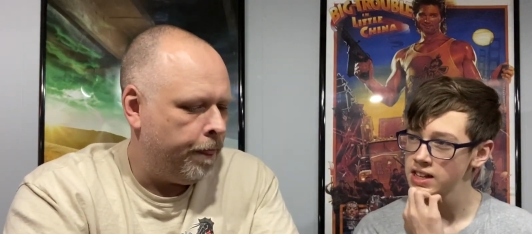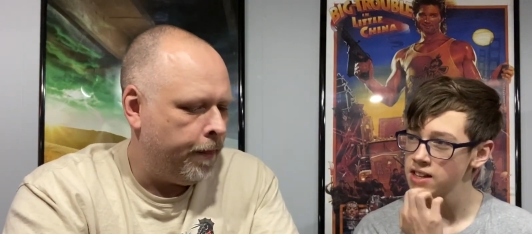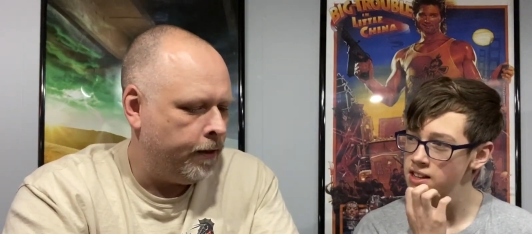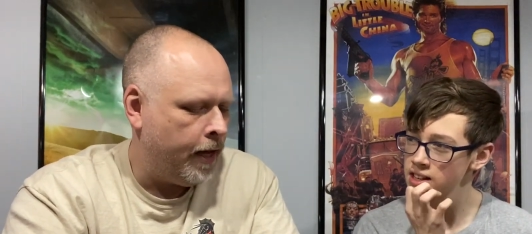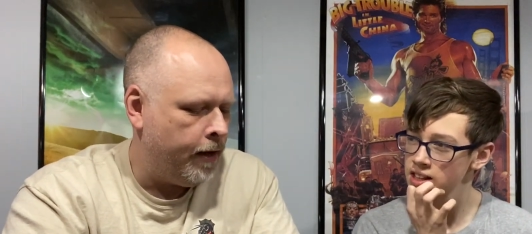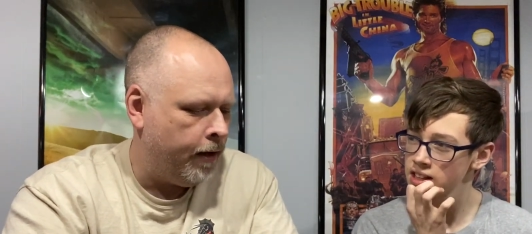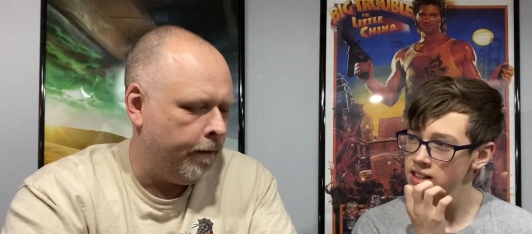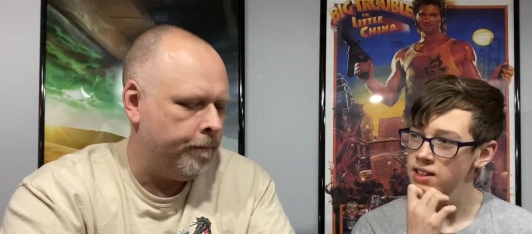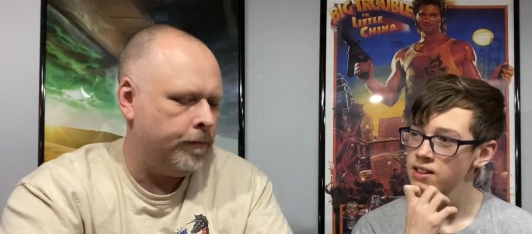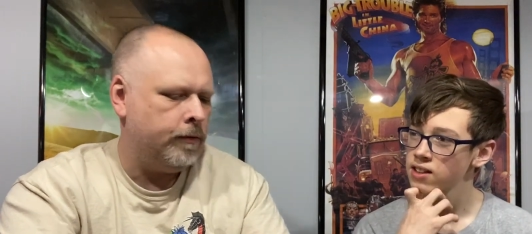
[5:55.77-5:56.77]
Speaker 1: They
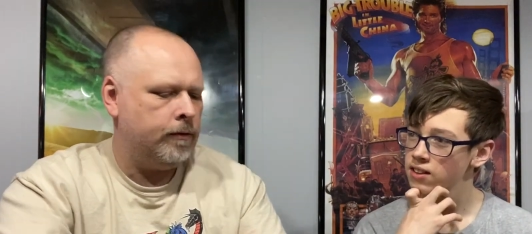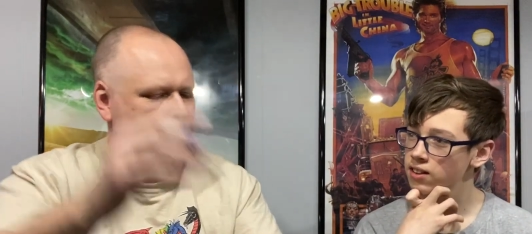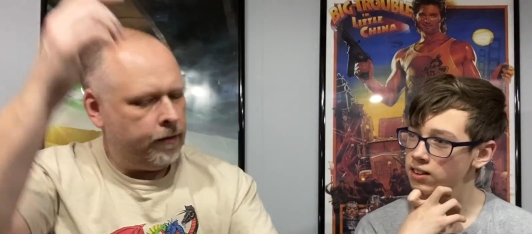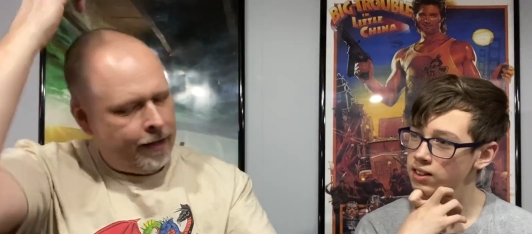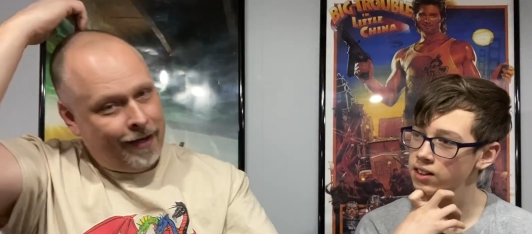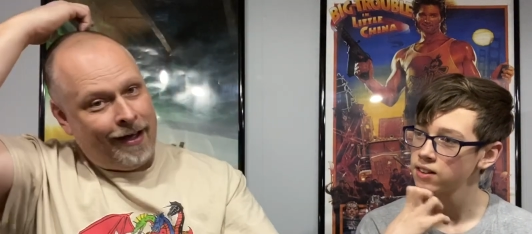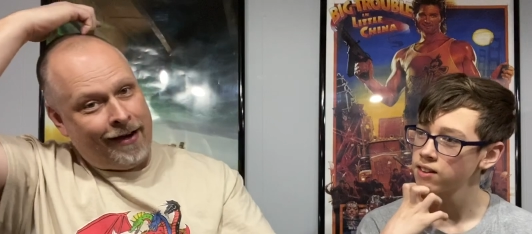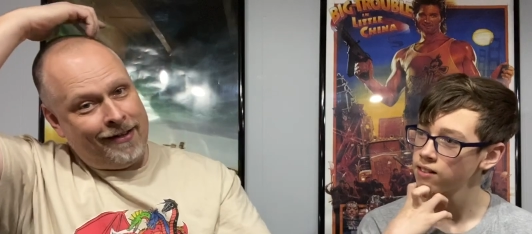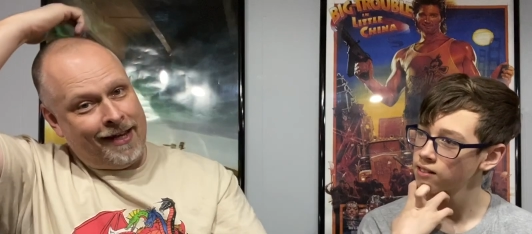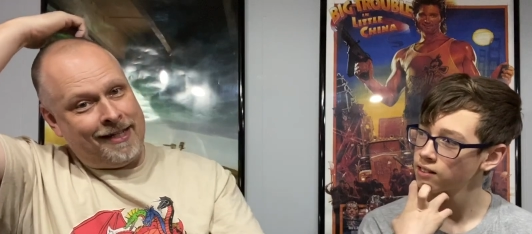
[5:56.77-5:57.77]
uh, how
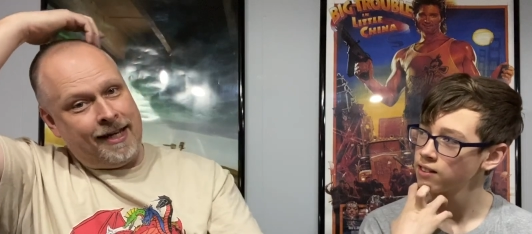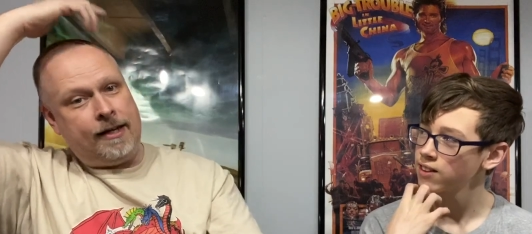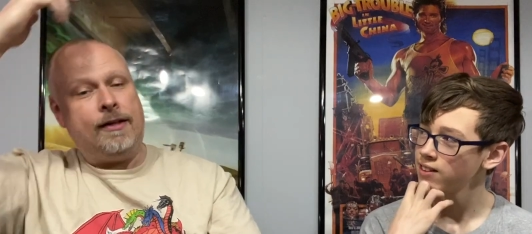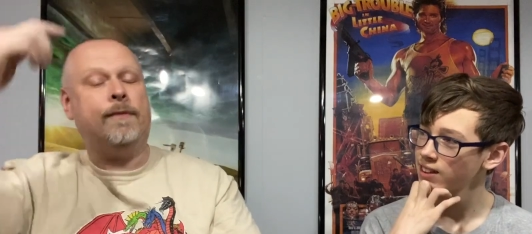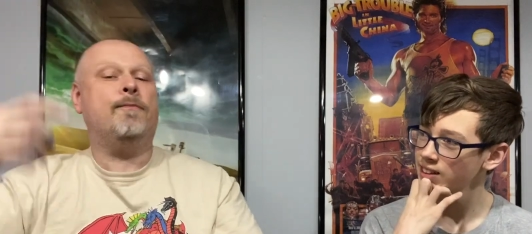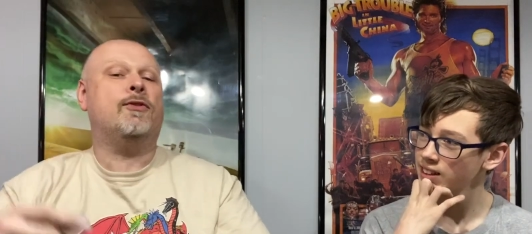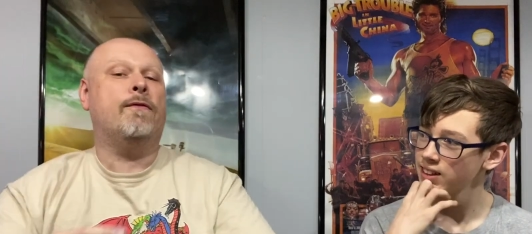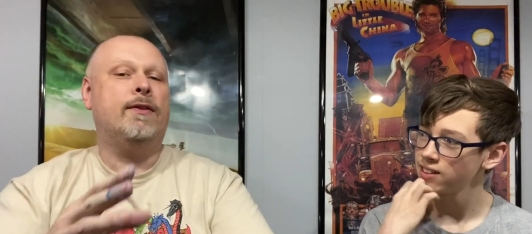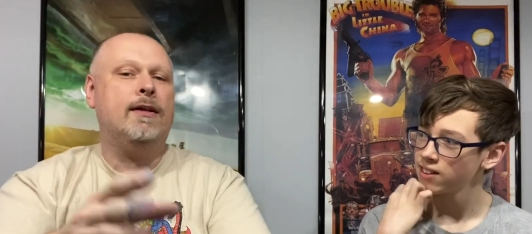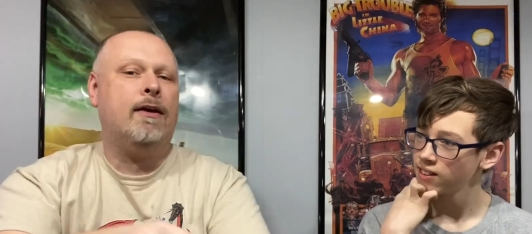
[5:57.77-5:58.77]
did they cheat? So
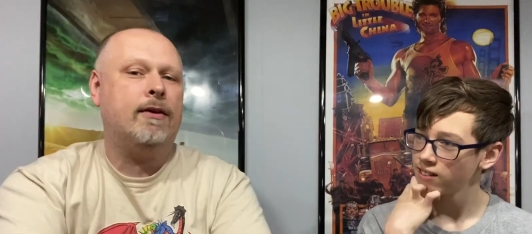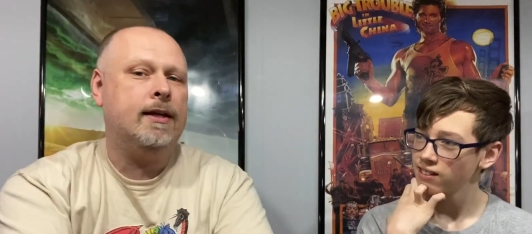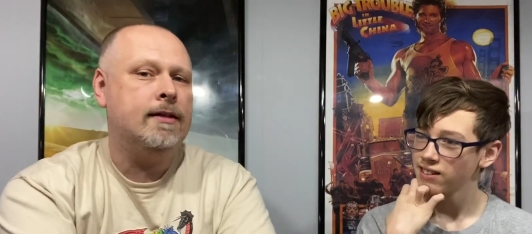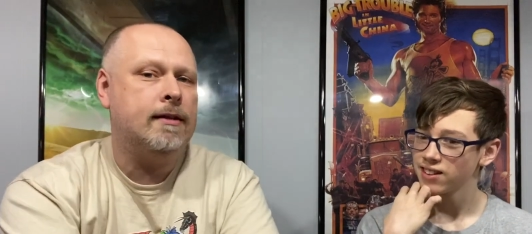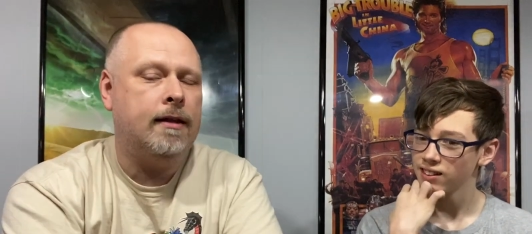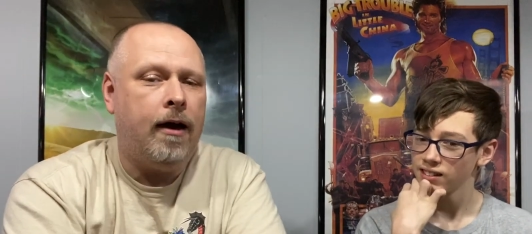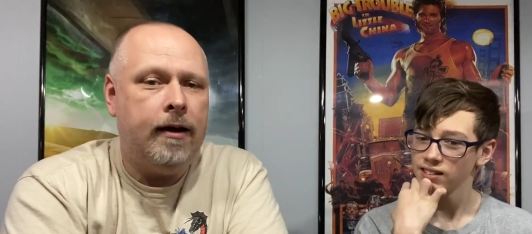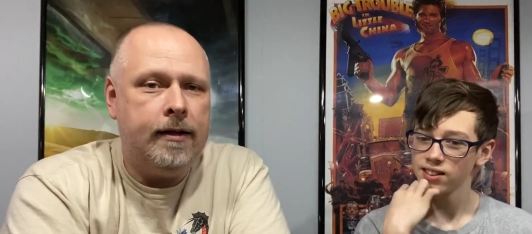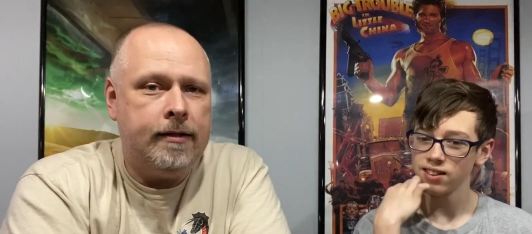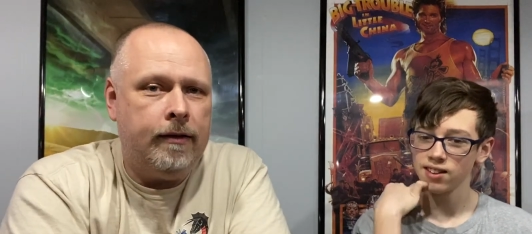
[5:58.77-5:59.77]
for the younger kids in the
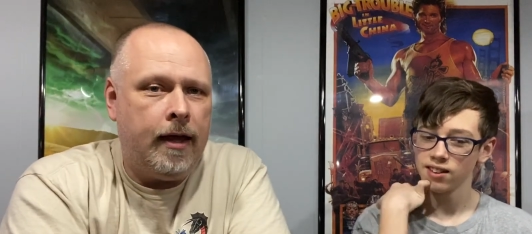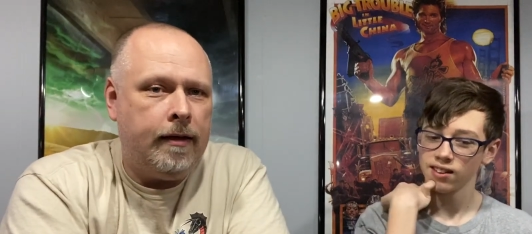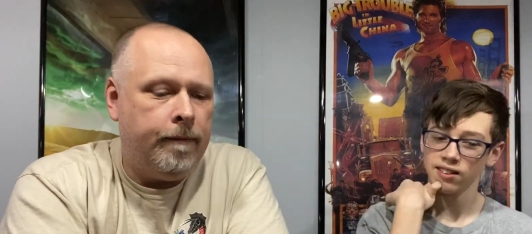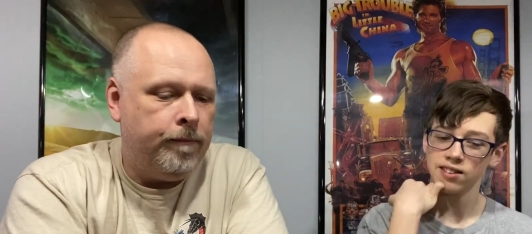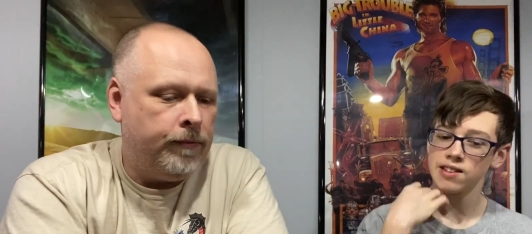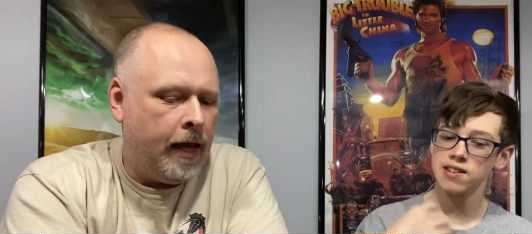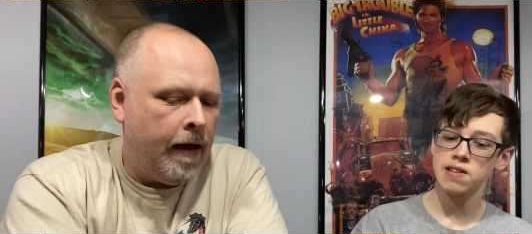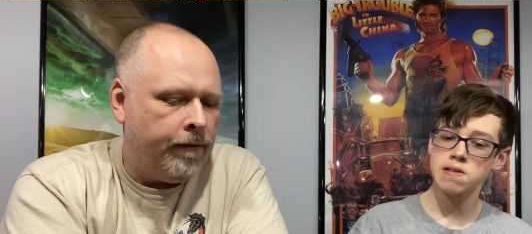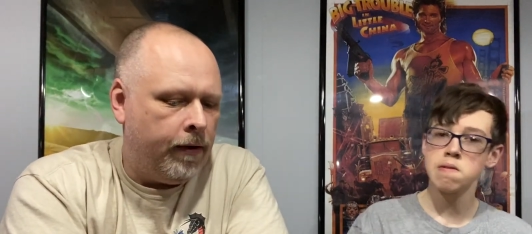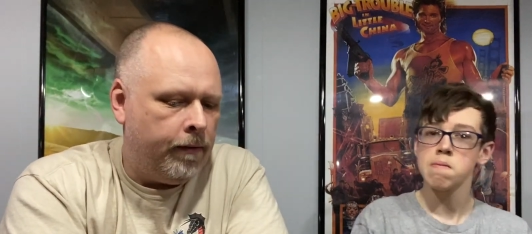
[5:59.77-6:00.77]
audience here, they they
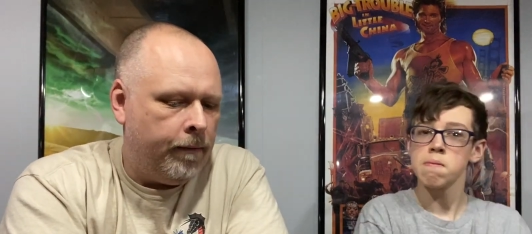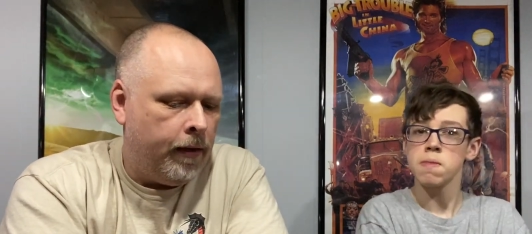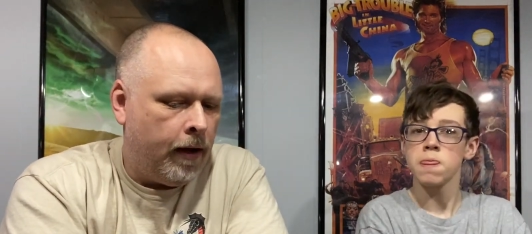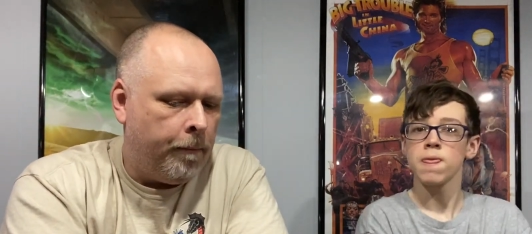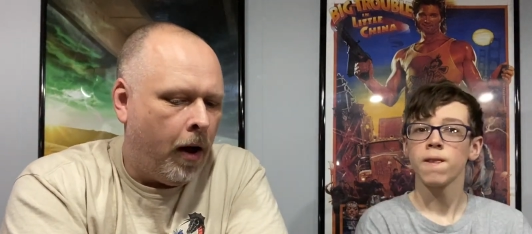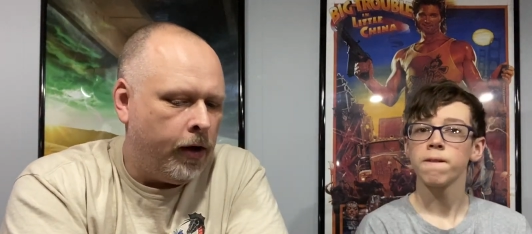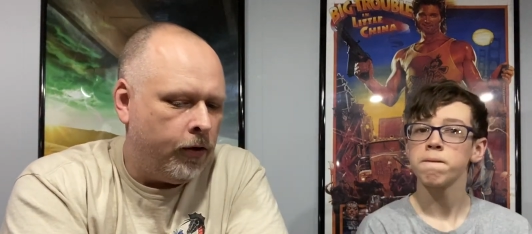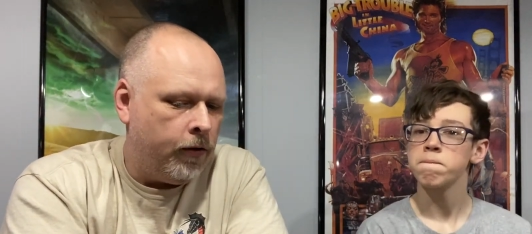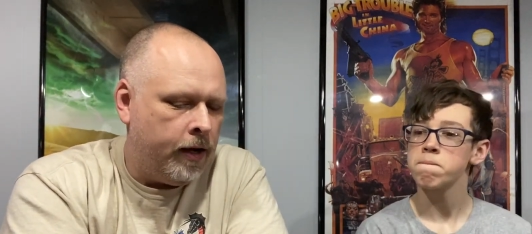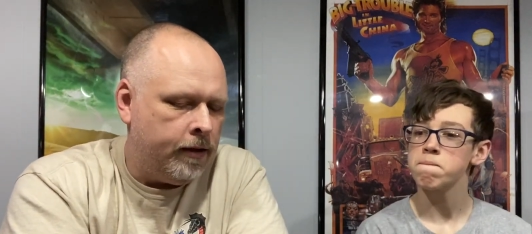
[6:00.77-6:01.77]
have a, a
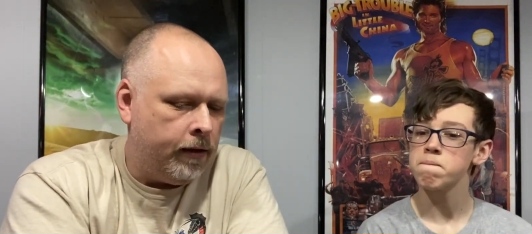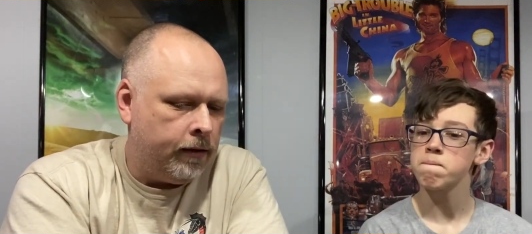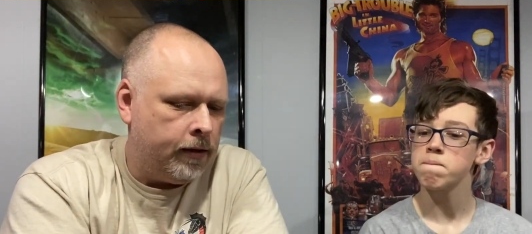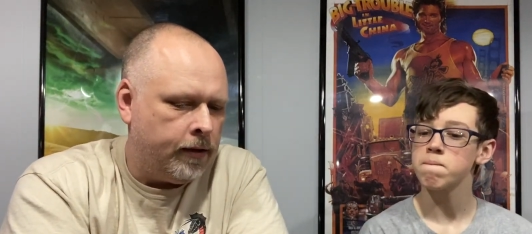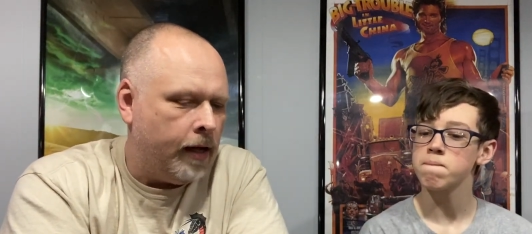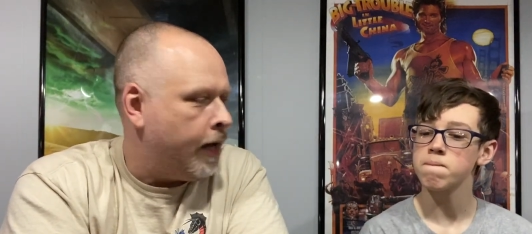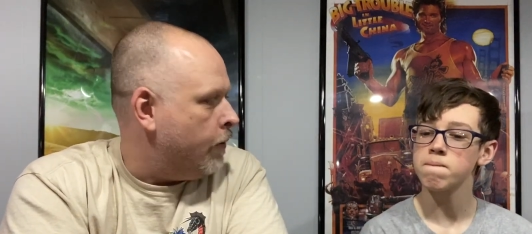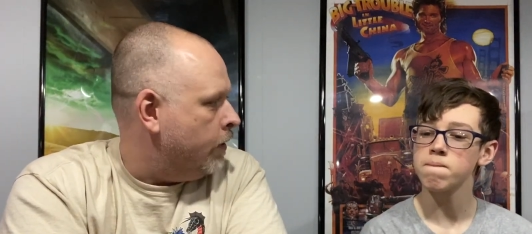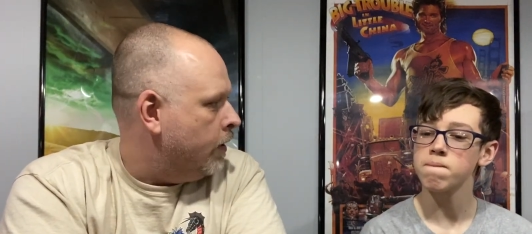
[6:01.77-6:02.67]
monitor in the, the dugout